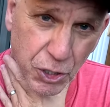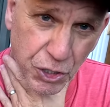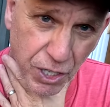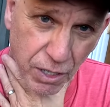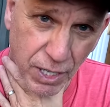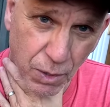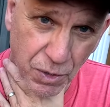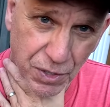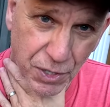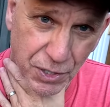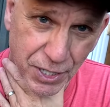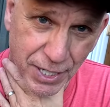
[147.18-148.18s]
share that with
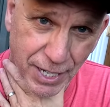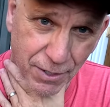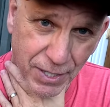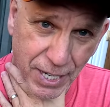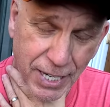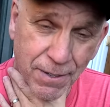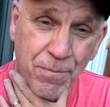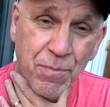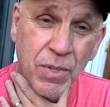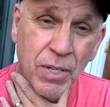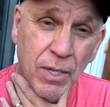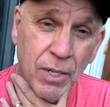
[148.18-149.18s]
you today, okay?
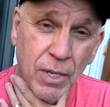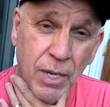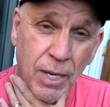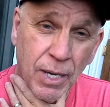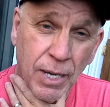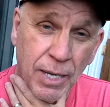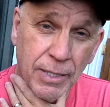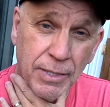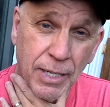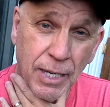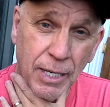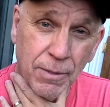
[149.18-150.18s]
And
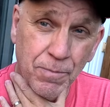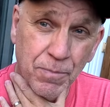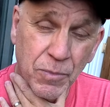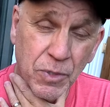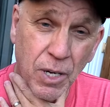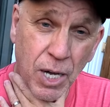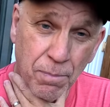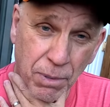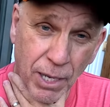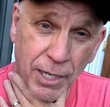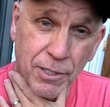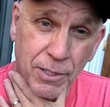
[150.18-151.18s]
um, God
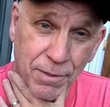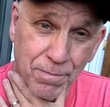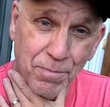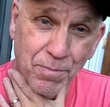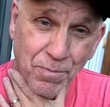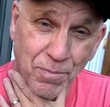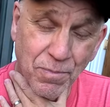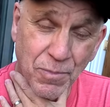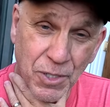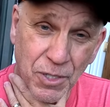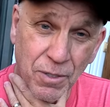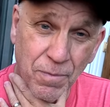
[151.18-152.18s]
bless.
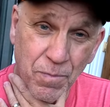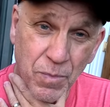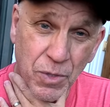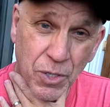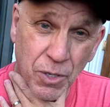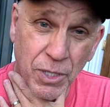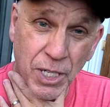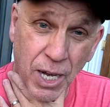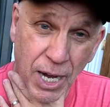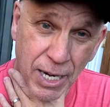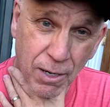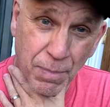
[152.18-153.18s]
You know, there is a
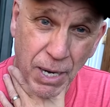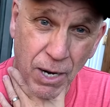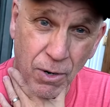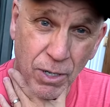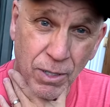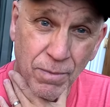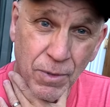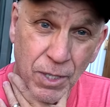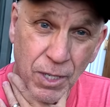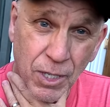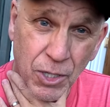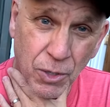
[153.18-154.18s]
higher power,
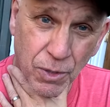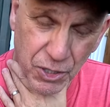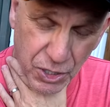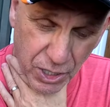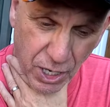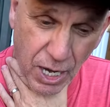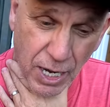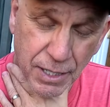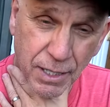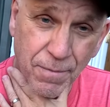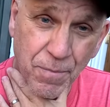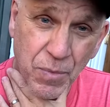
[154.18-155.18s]
there is a God,
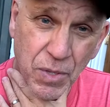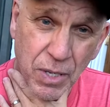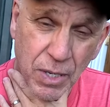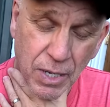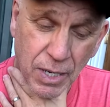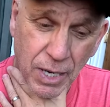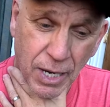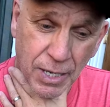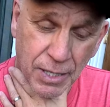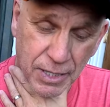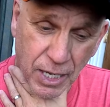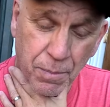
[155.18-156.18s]
and
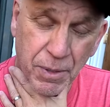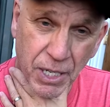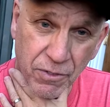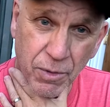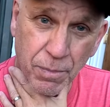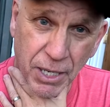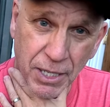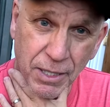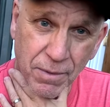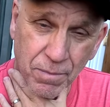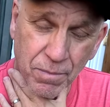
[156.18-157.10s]
He's helping everybody